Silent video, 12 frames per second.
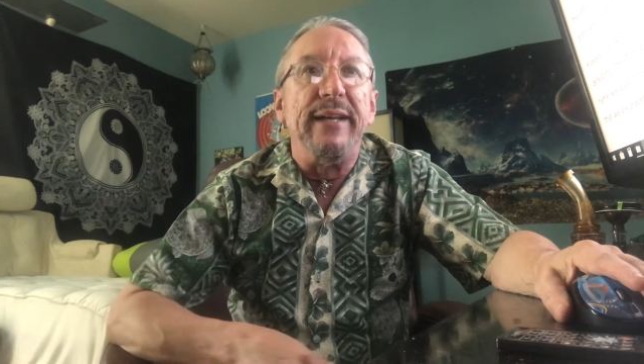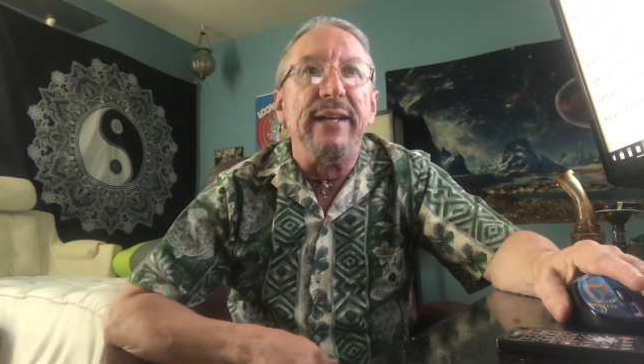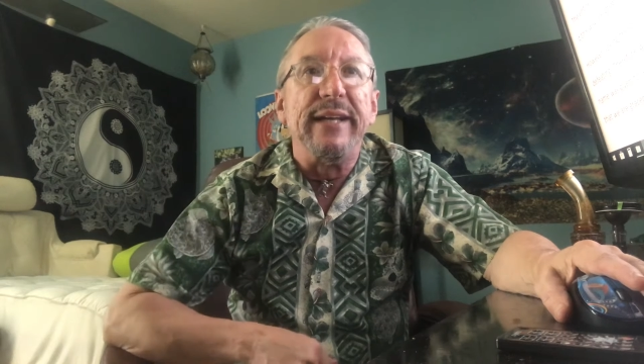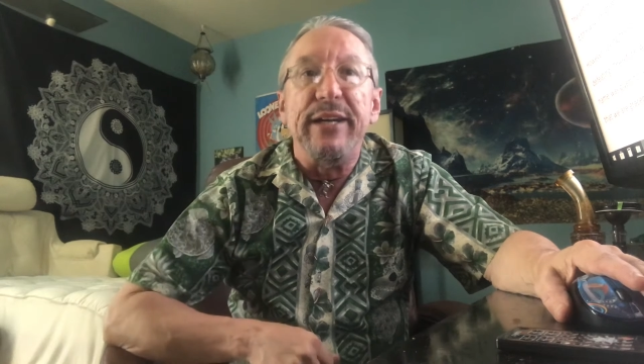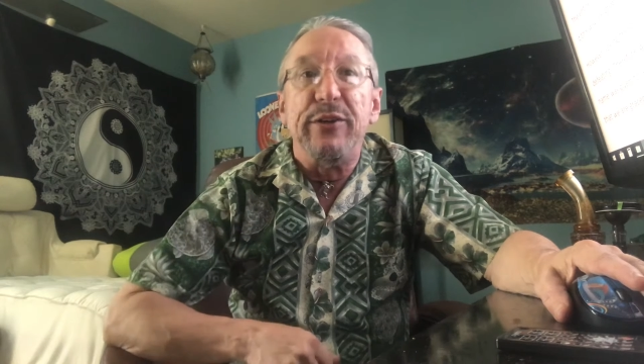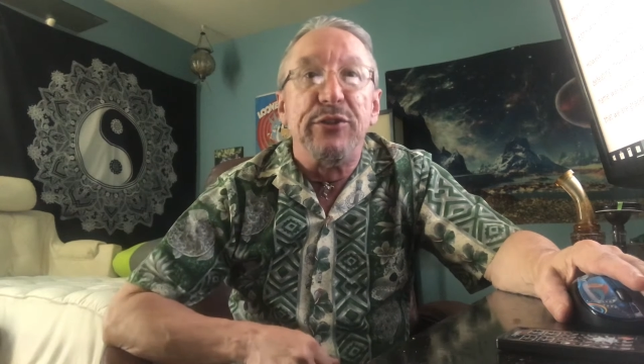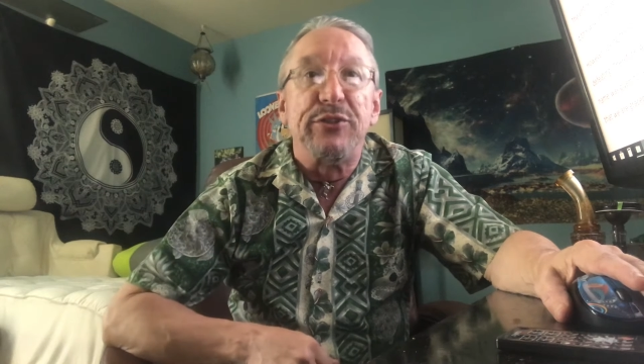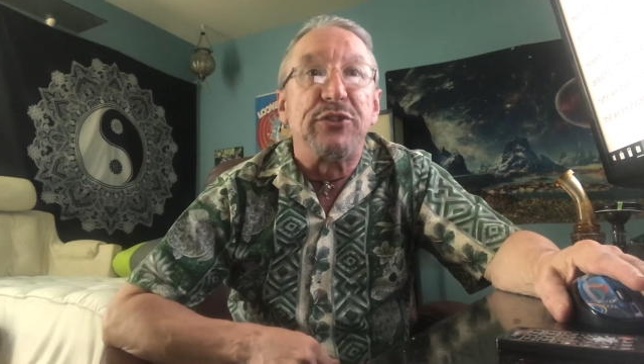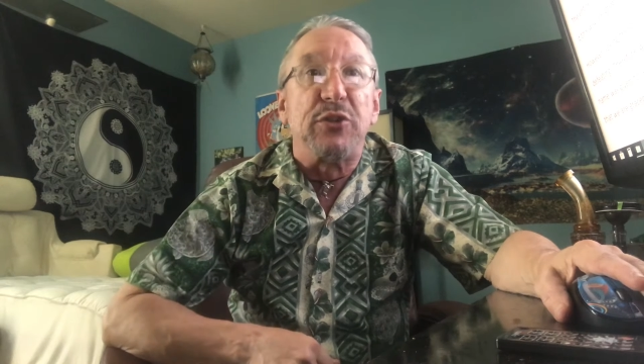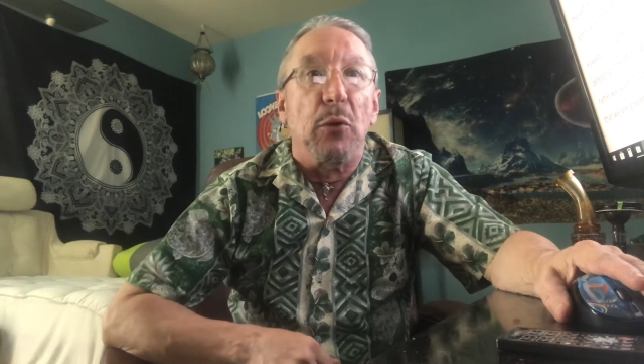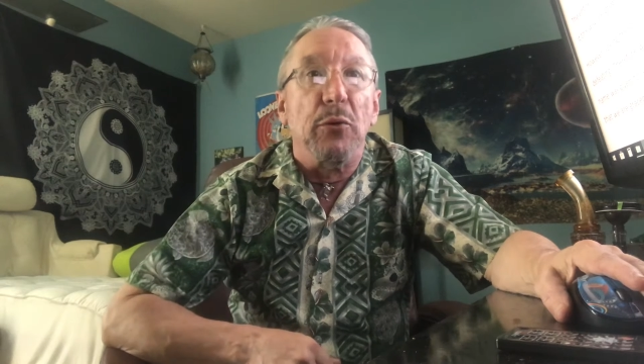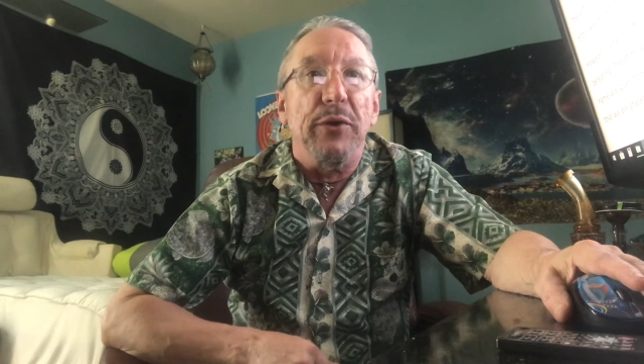and leaders
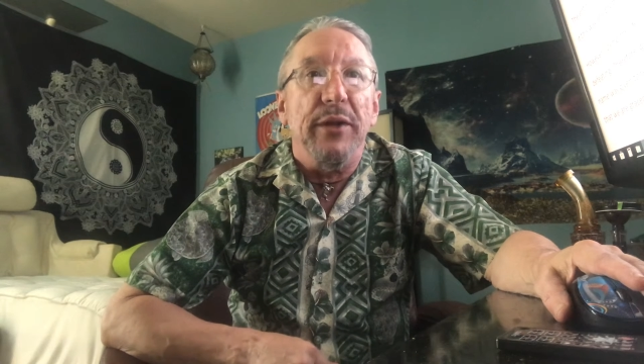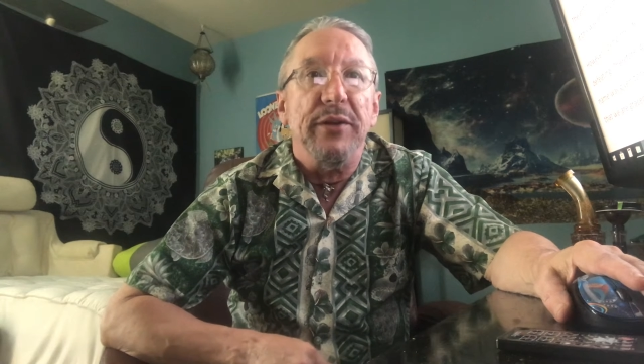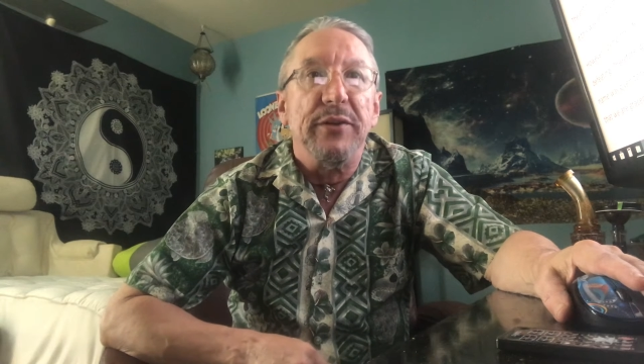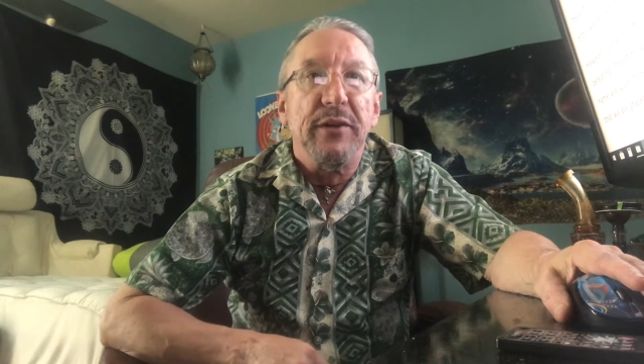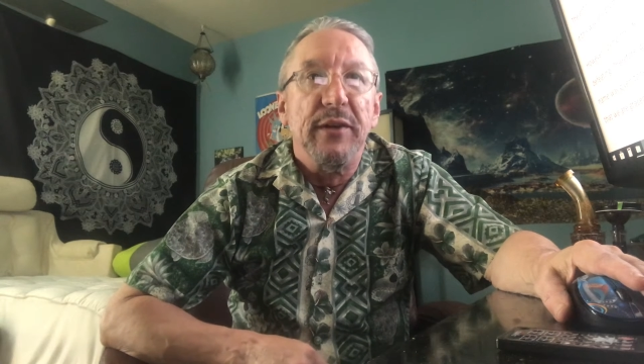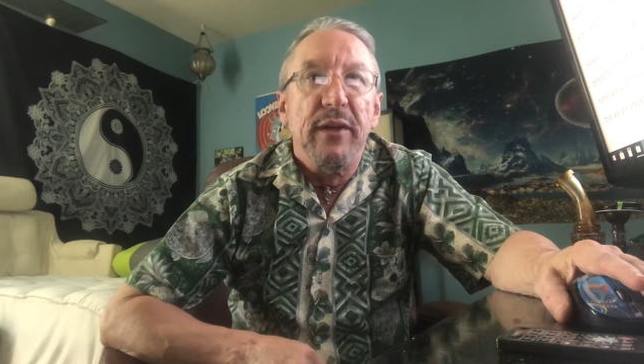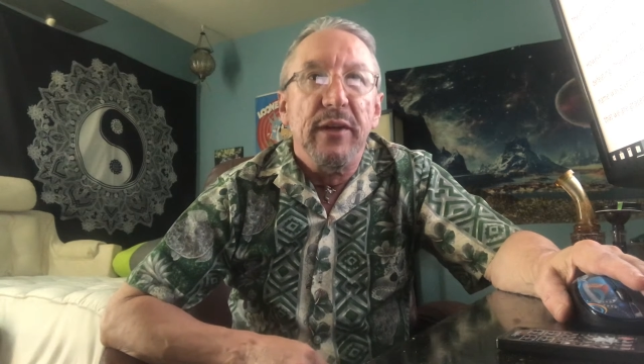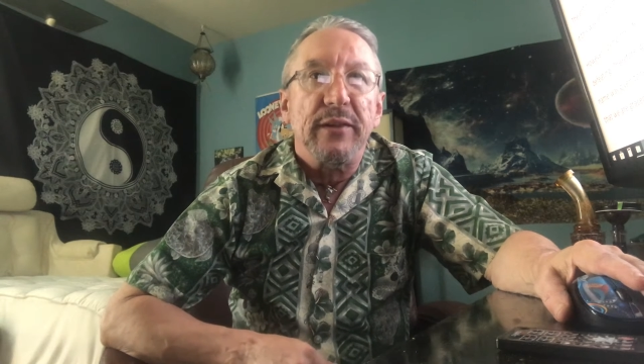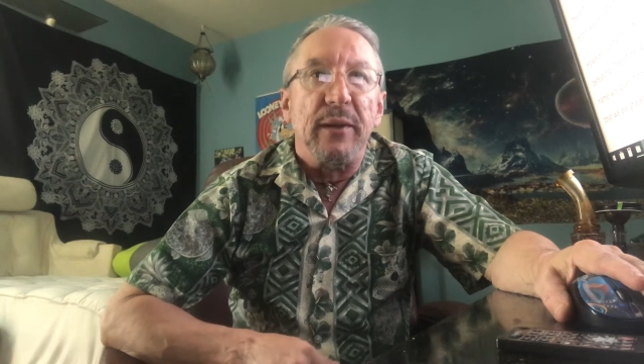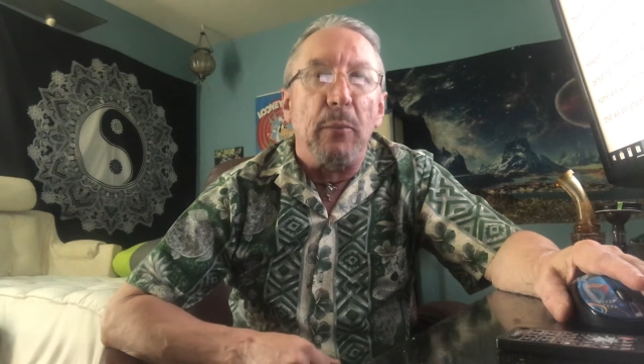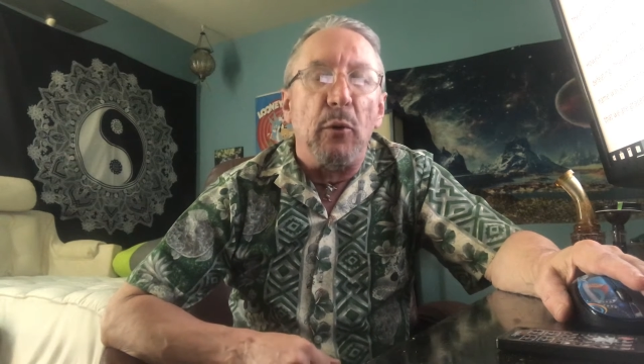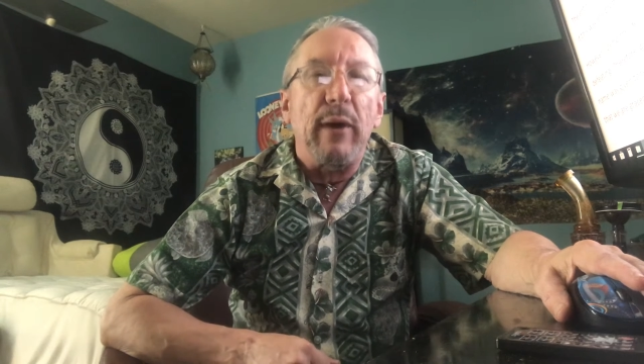sold it.
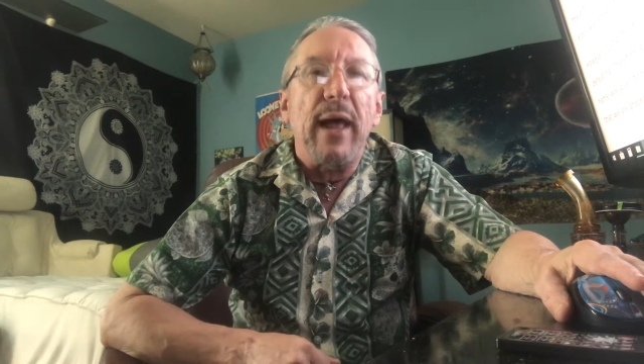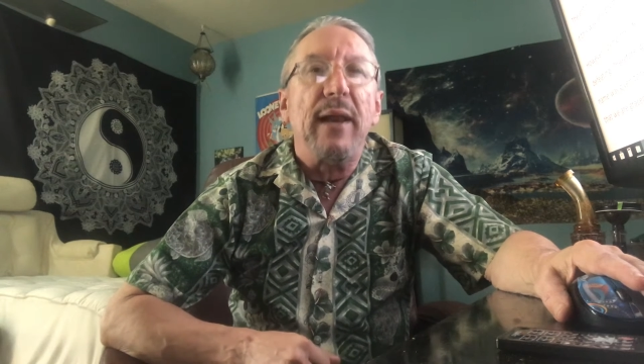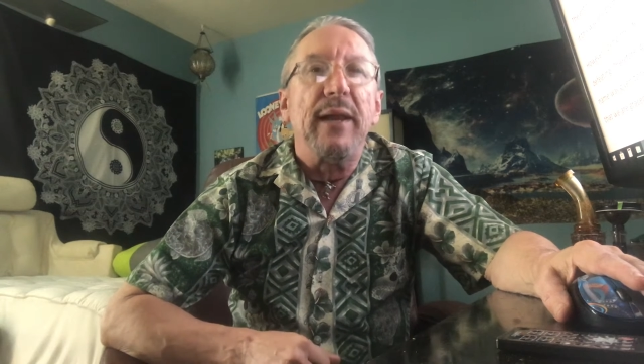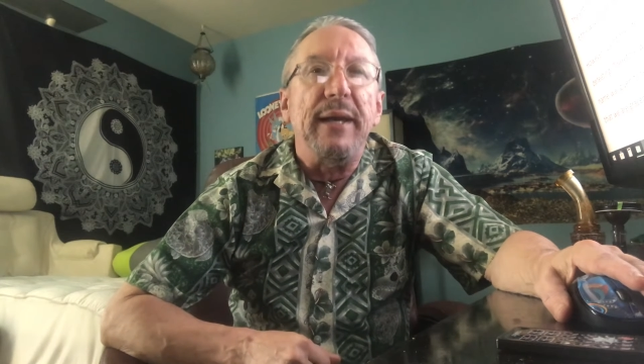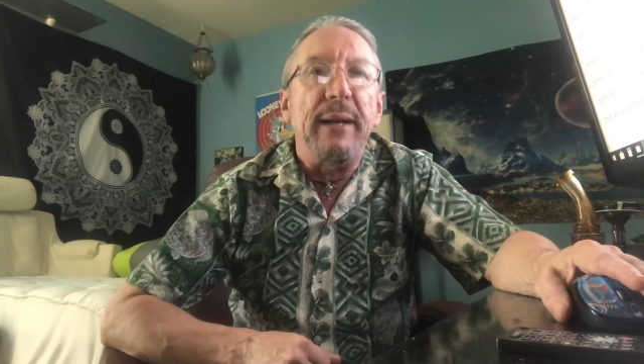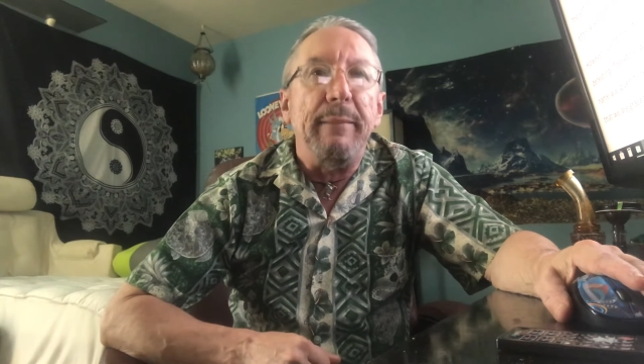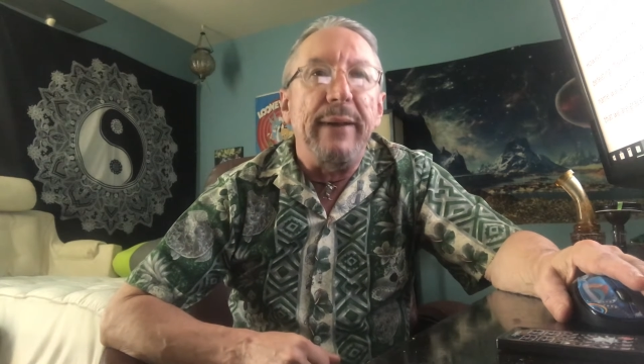The morality